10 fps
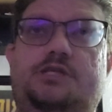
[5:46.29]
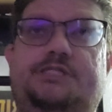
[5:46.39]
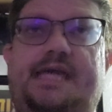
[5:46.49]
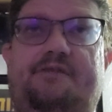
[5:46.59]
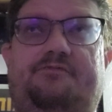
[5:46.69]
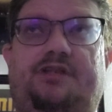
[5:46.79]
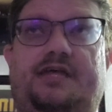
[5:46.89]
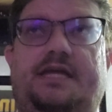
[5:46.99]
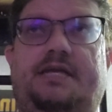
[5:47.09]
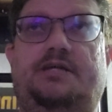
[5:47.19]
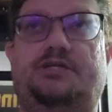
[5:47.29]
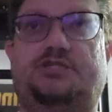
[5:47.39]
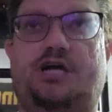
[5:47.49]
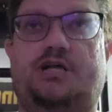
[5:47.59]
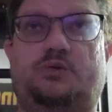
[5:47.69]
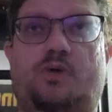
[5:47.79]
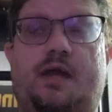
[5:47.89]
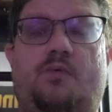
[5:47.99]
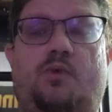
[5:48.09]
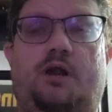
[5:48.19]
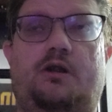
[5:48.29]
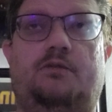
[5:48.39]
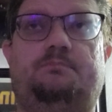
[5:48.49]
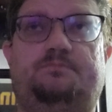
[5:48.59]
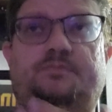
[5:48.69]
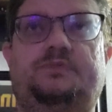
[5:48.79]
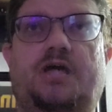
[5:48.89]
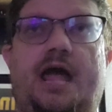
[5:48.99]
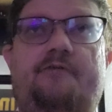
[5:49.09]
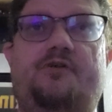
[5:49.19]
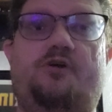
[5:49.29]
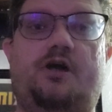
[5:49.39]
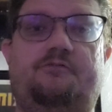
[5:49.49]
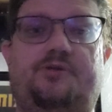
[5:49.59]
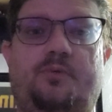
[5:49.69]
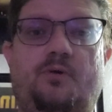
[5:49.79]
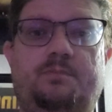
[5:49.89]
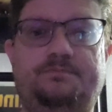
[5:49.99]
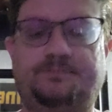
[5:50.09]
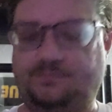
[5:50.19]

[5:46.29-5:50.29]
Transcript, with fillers: safely tucked away where I feel comfortable.